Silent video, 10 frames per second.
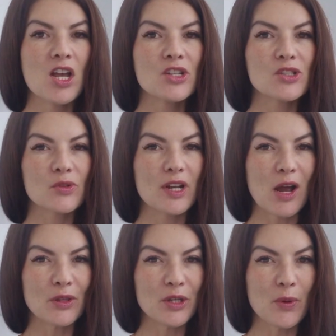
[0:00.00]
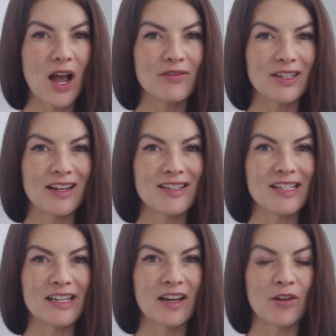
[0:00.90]
So now that you have an
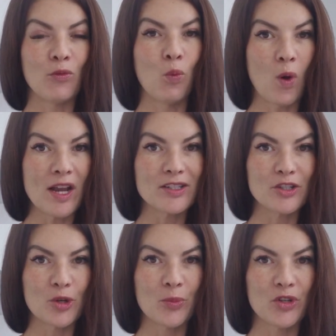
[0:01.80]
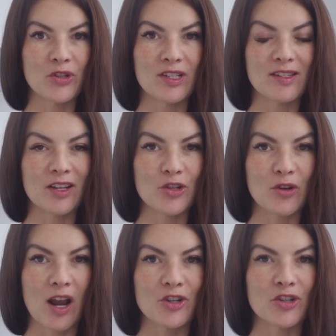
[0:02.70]
idea of what Dupuytren's
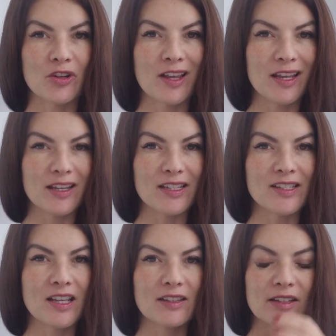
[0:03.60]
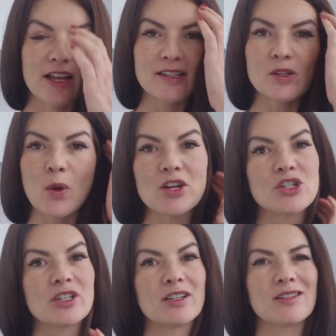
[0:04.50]
contracture is, the next
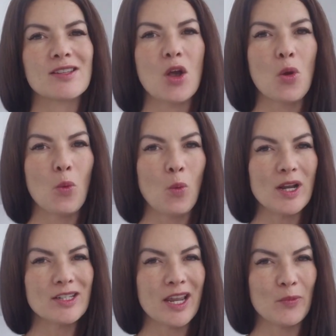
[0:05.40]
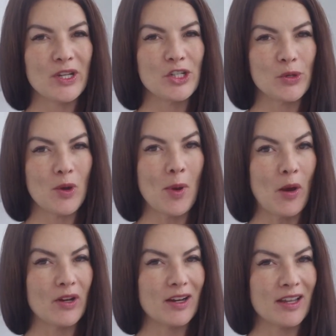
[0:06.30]
question is, what can we do
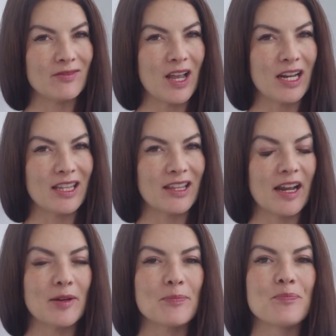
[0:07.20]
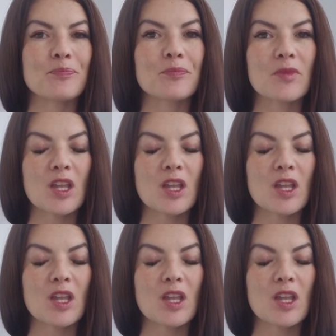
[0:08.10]
about it, if anything?